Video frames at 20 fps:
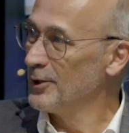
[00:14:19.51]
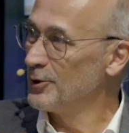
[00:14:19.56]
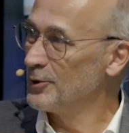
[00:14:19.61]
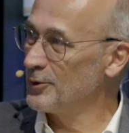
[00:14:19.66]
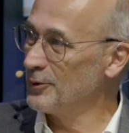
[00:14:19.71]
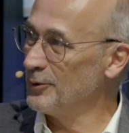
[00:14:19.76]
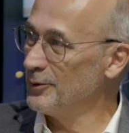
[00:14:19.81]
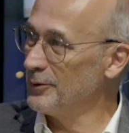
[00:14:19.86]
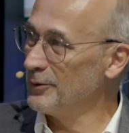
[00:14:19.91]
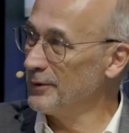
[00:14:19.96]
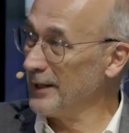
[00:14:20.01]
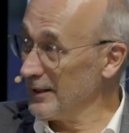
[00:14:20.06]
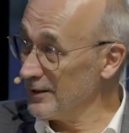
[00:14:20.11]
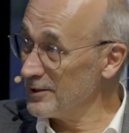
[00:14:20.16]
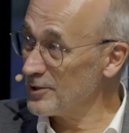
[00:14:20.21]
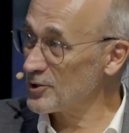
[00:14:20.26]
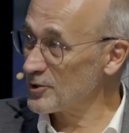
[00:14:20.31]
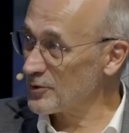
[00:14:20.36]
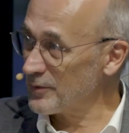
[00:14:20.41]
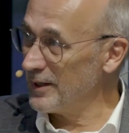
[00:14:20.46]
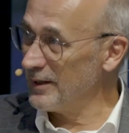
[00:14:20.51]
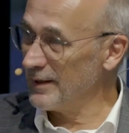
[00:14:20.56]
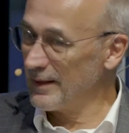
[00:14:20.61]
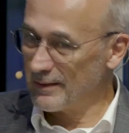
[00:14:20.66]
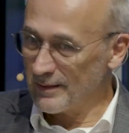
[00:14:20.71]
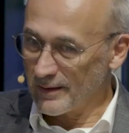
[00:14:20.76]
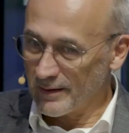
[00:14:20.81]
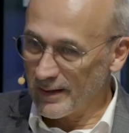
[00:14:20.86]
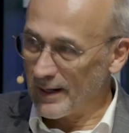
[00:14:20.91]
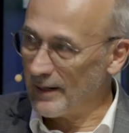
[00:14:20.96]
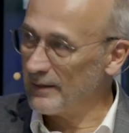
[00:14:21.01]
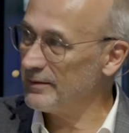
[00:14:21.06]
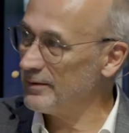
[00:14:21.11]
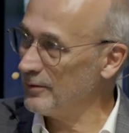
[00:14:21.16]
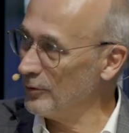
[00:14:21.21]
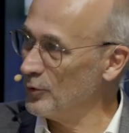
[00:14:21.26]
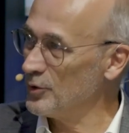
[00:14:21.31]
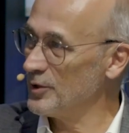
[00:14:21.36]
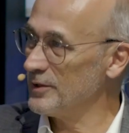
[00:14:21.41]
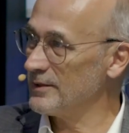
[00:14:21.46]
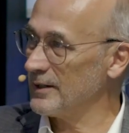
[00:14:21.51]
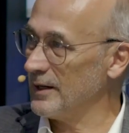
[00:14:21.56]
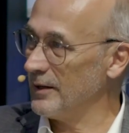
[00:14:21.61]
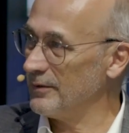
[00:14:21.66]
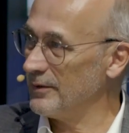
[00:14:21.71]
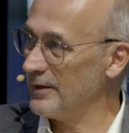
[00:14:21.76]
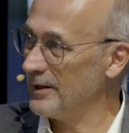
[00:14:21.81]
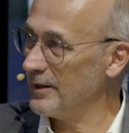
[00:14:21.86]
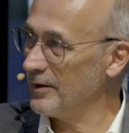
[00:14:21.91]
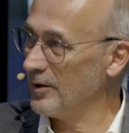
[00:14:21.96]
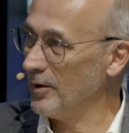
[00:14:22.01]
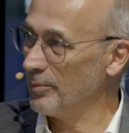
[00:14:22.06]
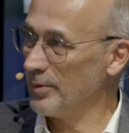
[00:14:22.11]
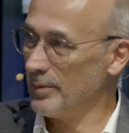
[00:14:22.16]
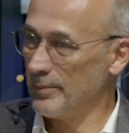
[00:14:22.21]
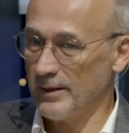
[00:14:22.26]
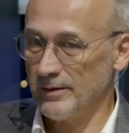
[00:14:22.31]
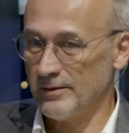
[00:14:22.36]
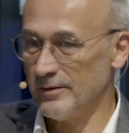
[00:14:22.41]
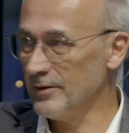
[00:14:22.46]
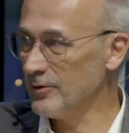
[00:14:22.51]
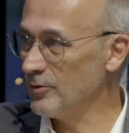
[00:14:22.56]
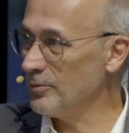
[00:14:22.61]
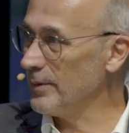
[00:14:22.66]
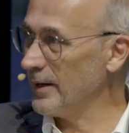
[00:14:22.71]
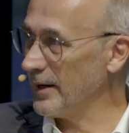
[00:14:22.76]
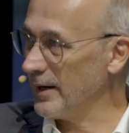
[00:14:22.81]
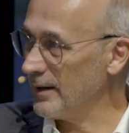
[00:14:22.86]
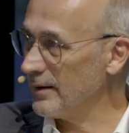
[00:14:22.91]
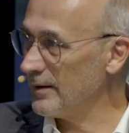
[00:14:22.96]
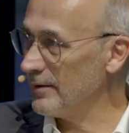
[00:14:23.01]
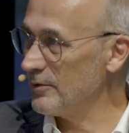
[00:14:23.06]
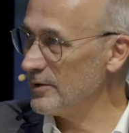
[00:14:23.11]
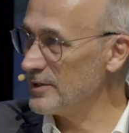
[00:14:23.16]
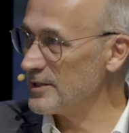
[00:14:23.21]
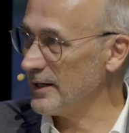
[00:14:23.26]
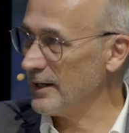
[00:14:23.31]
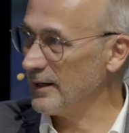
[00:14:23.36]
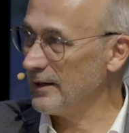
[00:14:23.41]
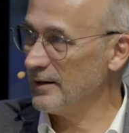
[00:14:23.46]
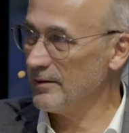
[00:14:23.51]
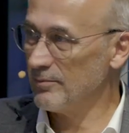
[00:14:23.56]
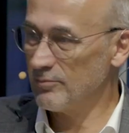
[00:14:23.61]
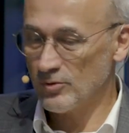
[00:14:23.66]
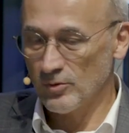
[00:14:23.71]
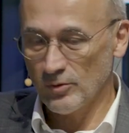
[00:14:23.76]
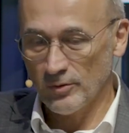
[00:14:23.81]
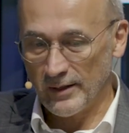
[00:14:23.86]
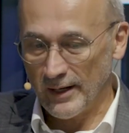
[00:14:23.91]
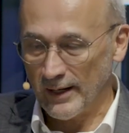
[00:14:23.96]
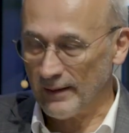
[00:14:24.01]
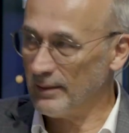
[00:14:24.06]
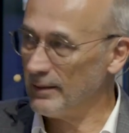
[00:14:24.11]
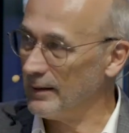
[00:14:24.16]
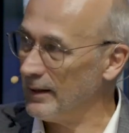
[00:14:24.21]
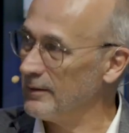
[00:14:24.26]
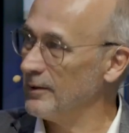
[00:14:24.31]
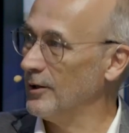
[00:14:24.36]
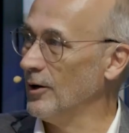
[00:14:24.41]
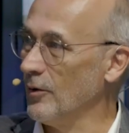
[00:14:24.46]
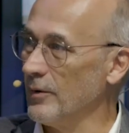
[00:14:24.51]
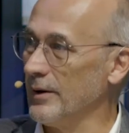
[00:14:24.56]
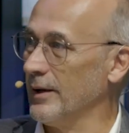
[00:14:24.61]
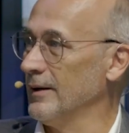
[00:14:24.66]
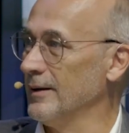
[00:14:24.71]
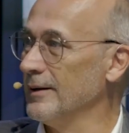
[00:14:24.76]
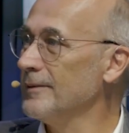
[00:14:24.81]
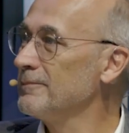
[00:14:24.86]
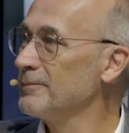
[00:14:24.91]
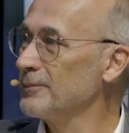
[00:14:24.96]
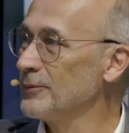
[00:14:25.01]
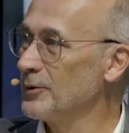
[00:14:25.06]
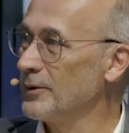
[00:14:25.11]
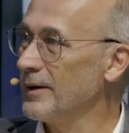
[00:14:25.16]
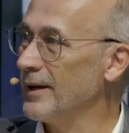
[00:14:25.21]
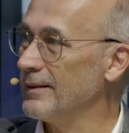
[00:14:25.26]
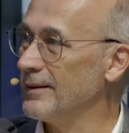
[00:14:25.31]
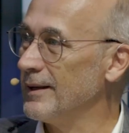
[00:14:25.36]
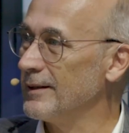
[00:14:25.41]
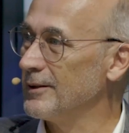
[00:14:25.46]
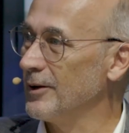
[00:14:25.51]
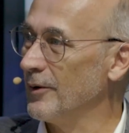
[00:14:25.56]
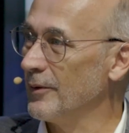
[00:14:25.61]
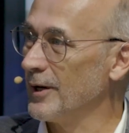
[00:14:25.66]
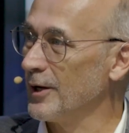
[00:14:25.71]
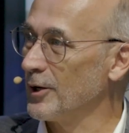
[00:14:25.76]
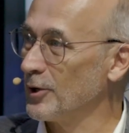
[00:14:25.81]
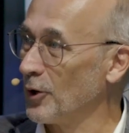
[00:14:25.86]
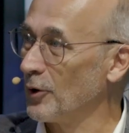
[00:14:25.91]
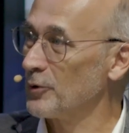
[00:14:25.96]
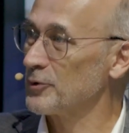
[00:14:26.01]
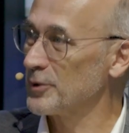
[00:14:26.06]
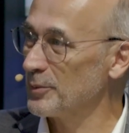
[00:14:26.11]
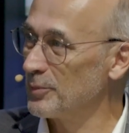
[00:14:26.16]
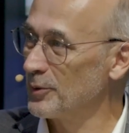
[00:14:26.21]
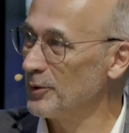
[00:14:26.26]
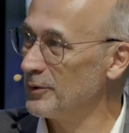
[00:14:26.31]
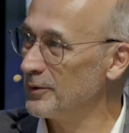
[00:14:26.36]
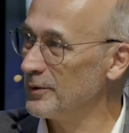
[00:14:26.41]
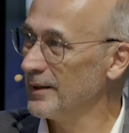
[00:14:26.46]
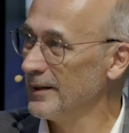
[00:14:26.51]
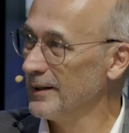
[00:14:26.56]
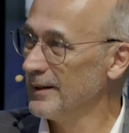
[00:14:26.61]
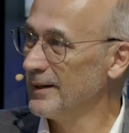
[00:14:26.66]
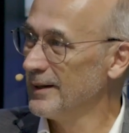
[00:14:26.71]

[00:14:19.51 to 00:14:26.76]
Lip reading: to the industry that there are solutions out there complementary to mechanical recycling to get that going, to get that going and contribute